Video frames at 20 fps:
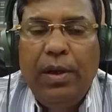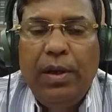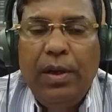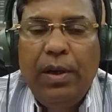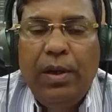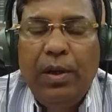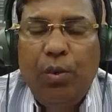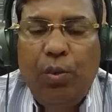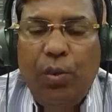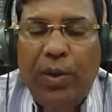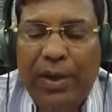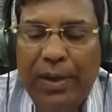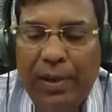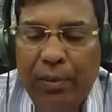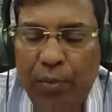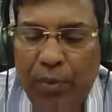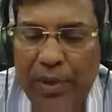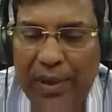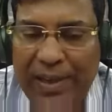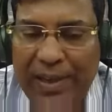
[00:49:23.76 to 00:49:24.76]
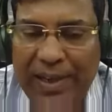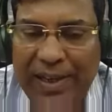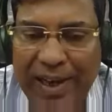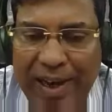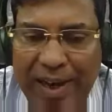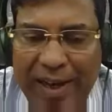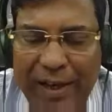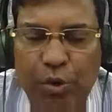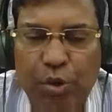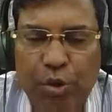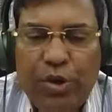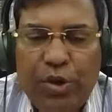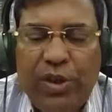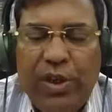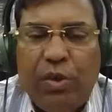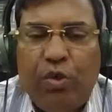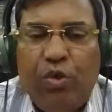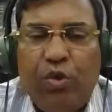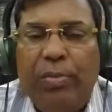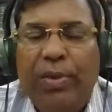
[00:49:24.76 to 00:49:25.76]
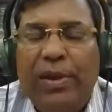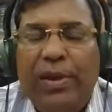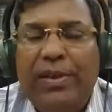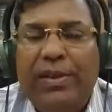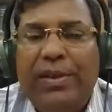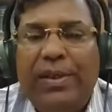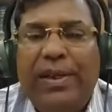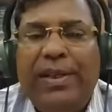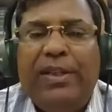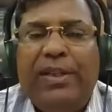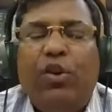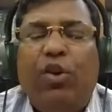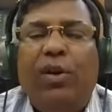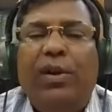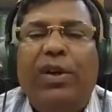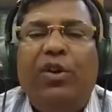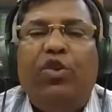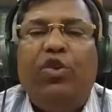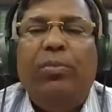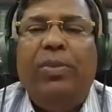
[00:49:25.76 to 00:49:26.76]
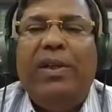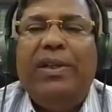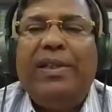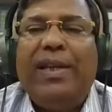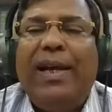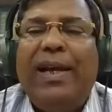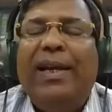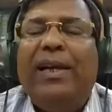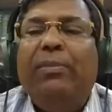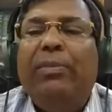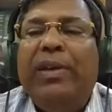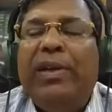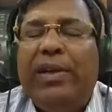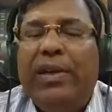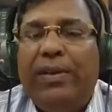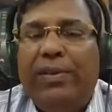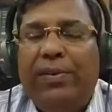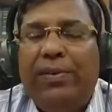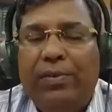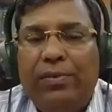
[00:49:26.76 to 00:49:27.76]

one will deny those documents, rest all documents are admitted.